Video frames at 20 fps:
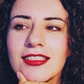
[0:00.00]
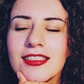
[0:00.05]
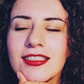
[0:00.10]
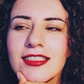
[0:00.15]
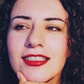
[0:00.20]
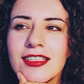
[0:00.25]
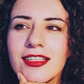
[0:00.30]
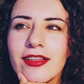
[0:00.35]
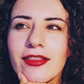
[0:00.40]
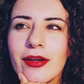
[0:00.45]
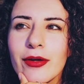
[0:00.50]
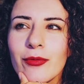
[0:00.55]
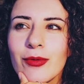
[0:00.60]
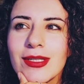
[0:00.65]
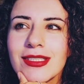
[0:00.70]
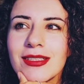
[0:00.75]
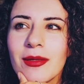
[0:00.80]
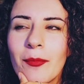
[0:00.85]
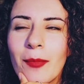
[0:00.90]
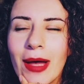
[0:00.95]
there
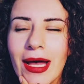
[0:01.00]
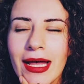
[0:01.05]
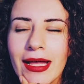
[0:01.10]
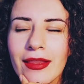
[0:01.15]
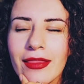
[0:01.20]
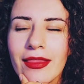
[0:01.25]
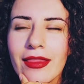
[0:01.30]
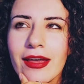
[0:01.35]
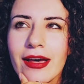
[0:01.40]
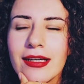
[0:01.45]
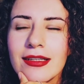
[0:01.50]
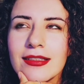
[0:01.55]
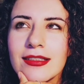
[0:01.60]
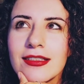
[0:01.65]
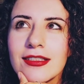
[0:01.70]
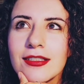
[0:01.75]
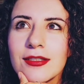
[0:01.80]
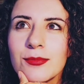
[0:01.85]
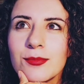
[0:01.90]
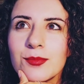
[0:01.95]
was a man
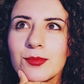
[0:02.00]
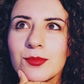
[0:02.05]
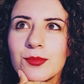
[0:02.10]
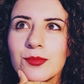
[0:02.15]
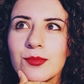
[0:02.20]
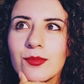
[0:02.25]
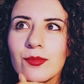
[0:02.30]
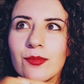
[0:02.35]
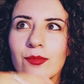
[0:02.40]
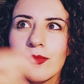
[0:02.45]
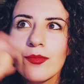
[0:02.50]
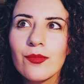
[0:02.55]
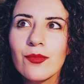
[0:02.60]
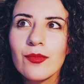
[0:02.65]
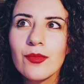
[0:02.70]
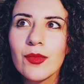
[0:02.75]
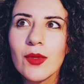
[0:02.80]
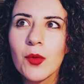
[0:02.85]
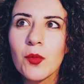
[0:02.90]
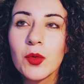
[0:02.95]
that
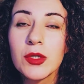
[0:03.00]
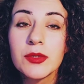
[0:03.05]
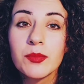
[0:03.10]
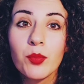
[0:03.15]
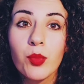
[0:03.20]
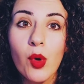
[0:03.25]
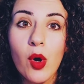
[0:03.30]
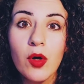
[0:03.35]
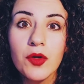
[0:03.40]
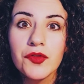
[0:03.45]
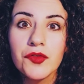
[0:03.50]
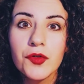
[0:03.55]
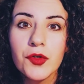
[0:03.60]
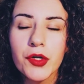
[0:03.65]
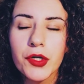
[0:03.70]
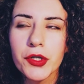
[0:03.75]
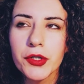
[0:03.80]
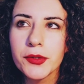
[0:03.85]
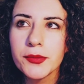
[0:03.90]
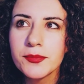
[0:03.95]
was brought to
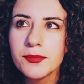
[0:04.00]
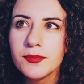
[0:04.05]
her,